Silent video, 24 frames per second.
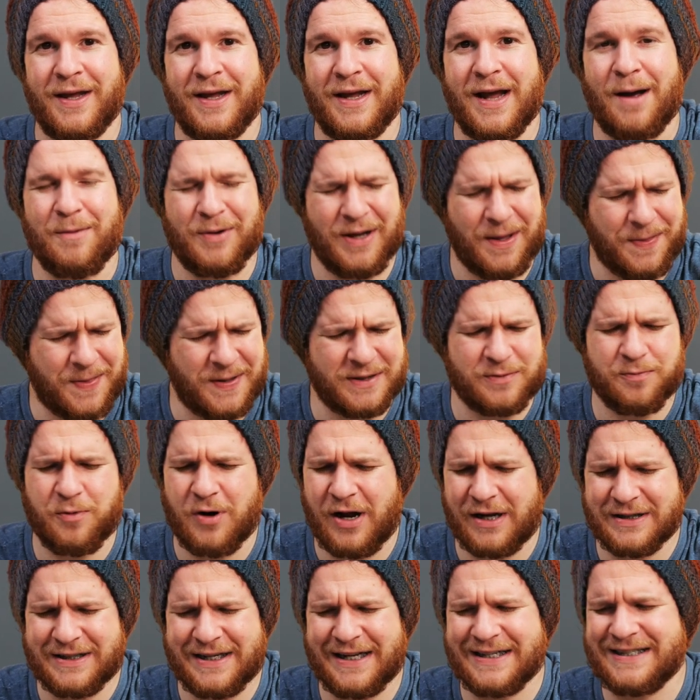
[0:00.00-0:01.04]
I'm going to get this
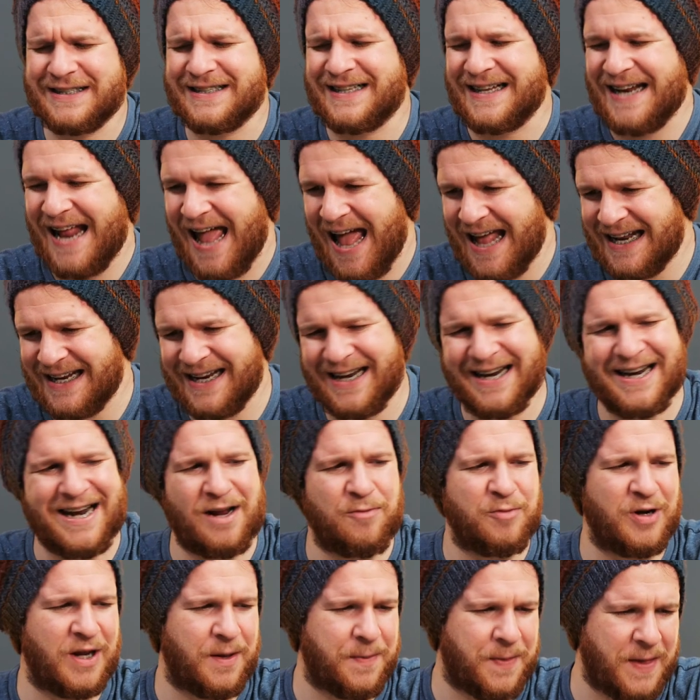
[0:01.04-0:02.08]
processed and edited. I'm
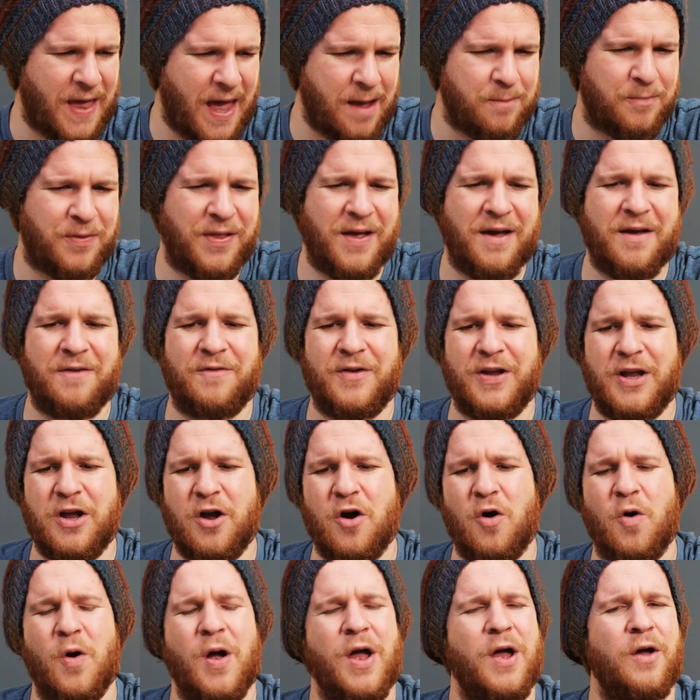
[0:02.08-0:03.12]
going to get the gameplay
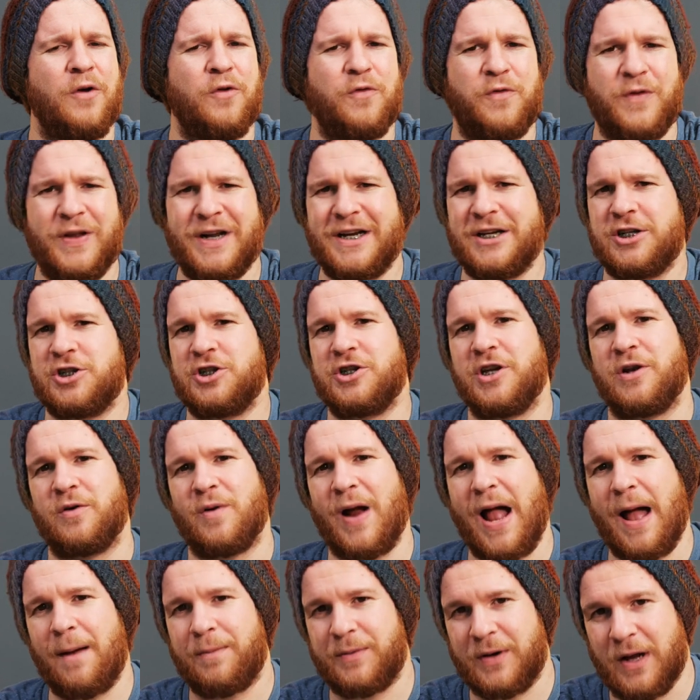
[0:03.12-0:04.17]
video finished and
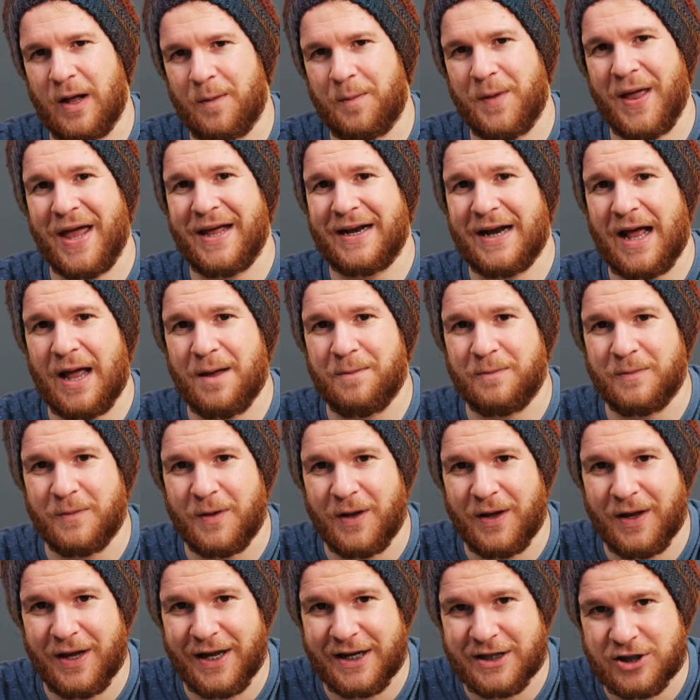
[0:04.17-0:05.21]
wrapped up, and I'm
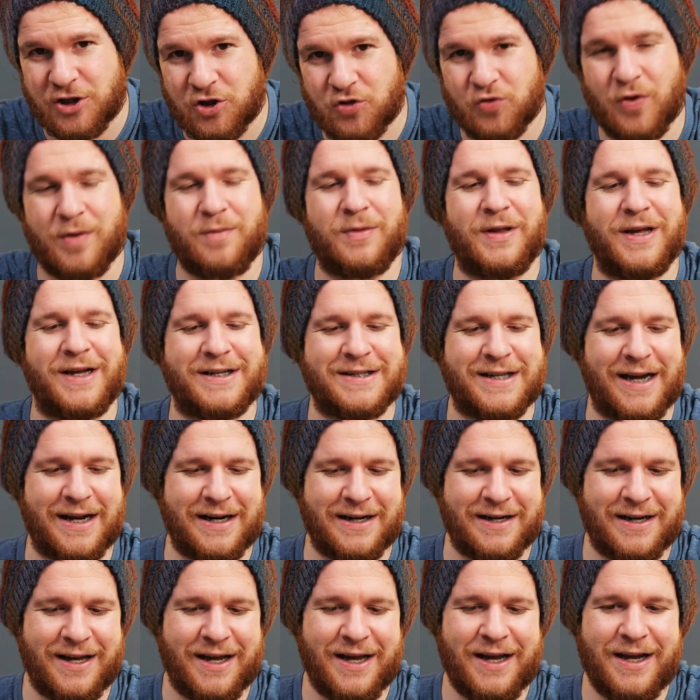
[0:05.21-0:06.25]
extremely
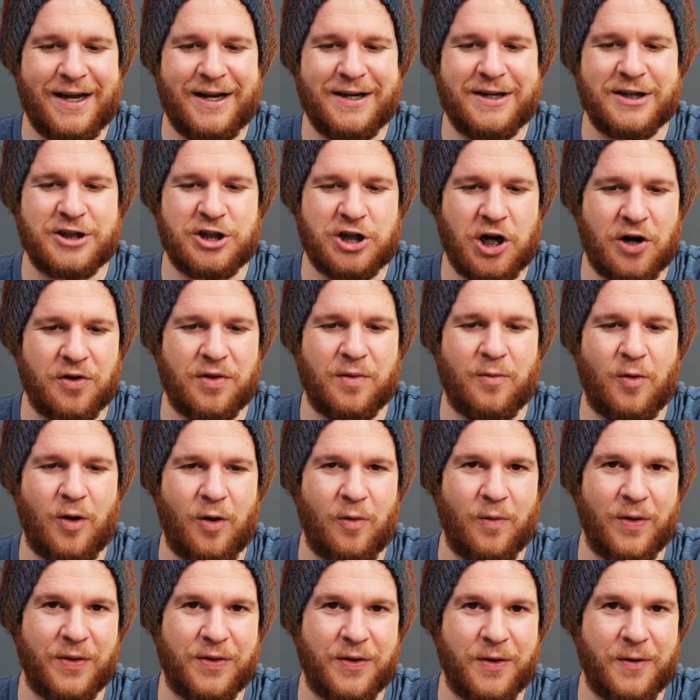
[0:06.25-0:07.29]
excited to share them
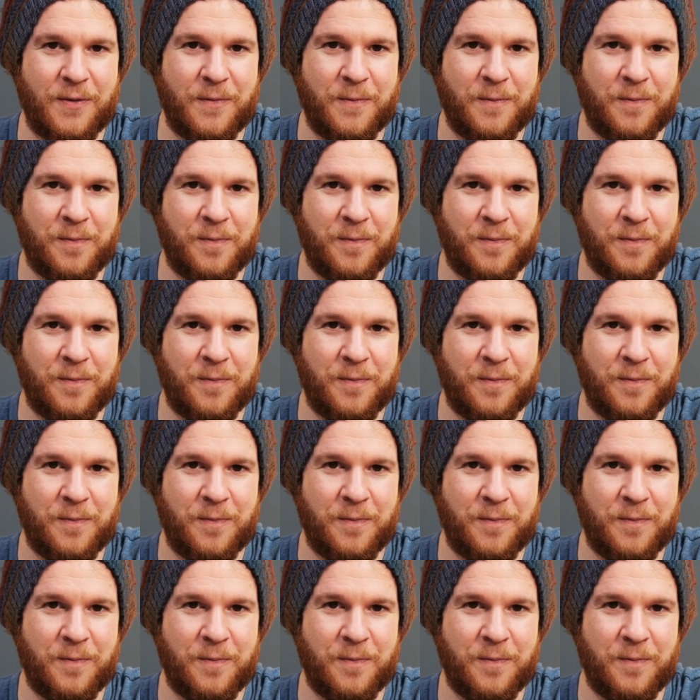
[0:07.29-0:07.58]
all with you.